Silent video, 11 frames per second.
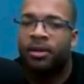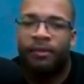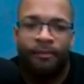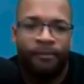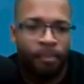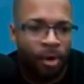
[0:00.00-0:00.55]

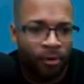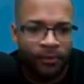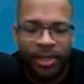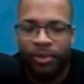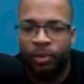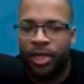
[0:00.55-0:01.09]

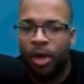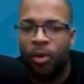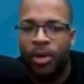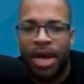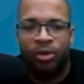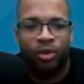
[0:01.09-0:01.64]
Perfect. We go
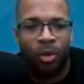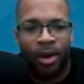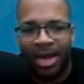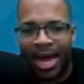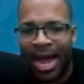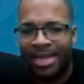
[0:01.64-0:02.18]
down to our
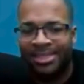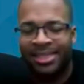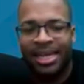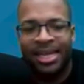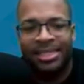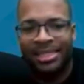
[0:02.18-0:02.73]
last
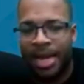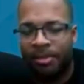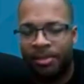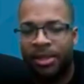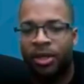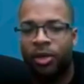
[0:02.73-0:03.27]

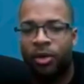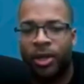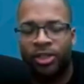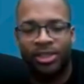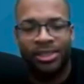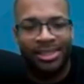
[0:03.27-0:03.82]
statement, the
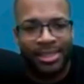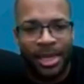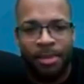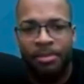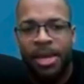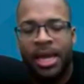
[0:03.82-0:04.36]
question stem.